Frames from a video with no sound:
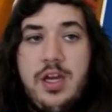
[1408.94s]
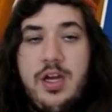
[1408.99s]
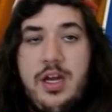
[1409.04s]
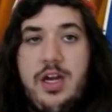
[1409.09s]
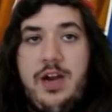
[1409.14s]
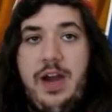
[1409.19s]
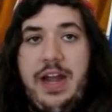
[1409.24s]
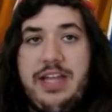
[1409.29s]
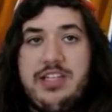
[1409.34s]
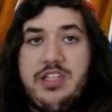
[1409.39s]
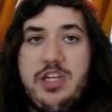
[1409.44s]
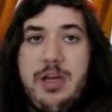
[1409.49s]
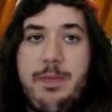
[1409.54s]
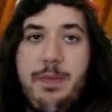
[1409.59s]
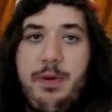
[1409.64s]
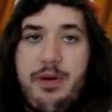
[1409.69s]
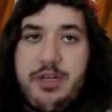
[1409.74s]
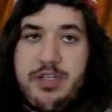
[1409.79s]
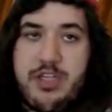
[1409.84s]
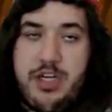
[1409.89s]
Alright, so another
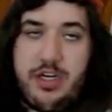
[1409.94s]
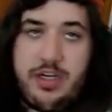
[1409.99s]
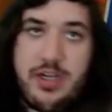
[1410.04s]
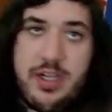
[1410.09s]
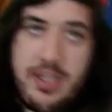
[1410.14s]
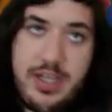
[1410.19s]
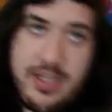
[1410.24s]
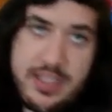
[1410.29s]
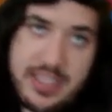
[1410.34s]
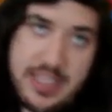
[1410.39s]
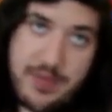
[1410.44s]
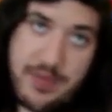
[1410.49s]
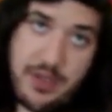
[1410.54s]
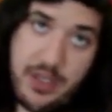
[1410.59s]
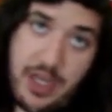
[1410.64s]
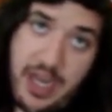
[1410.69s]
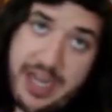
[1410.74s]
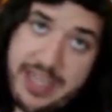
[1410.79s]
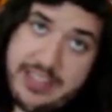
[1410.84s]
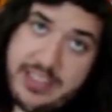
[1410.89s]
opponent's turn. Does he have a
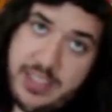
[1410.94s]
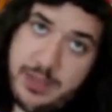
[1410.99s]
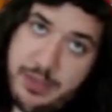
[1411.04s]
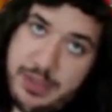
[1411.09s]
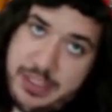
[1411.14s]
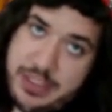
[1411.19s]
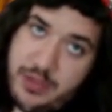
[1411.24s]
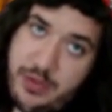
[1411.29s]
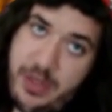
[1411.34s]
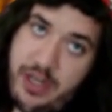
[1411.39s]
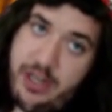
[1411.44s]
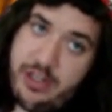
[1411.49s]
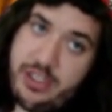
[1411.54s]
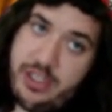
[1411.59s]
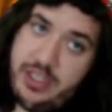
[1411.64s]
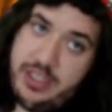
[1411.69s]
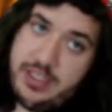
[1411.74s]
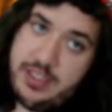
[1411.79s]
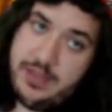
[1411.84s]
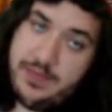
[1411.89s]
Lysandre plus 3
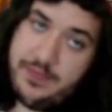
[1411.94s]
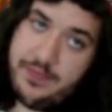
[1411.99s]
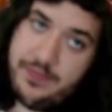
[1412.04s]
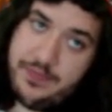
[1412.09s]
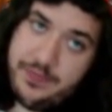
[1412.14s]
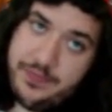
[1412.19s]
energies?